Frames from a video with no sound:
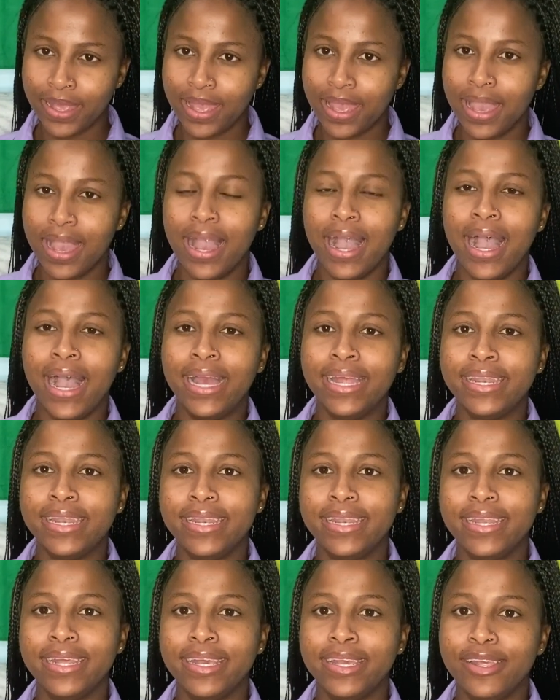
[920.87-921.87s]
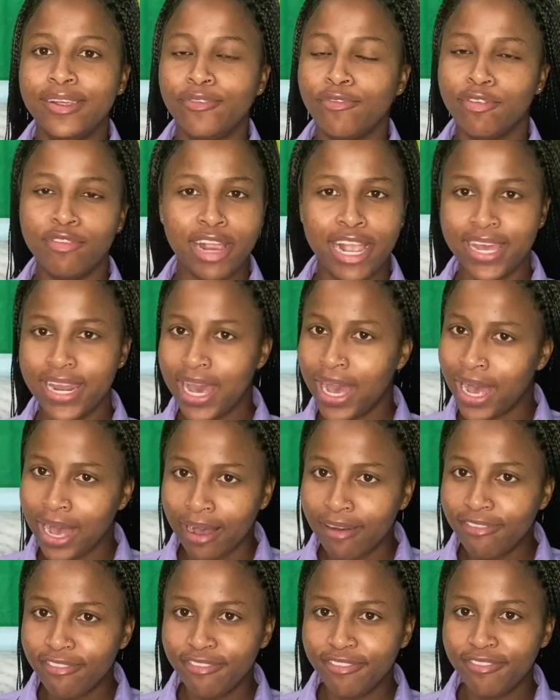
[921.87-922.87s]
and we ride
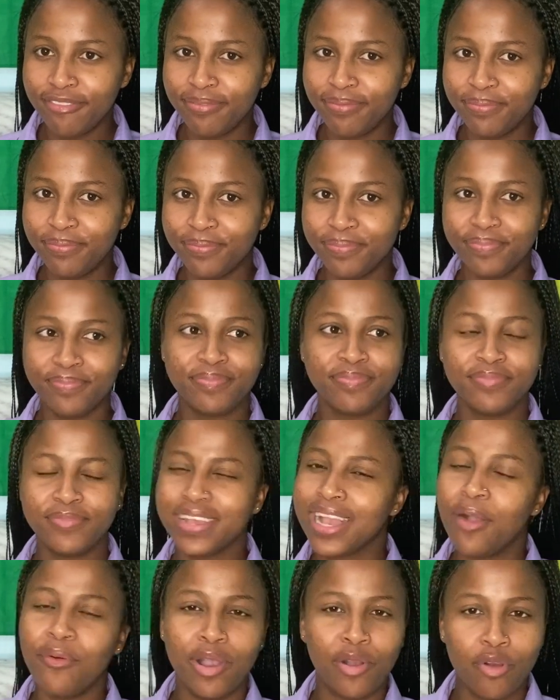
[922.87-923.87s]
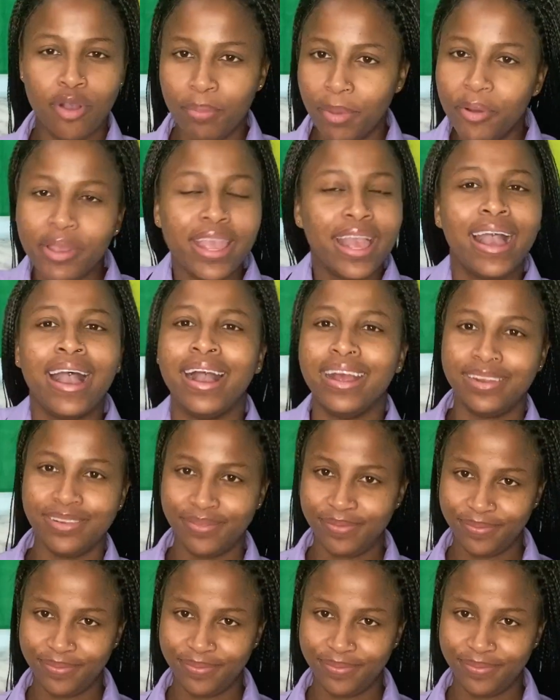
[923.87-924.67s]
off because I go to my yard.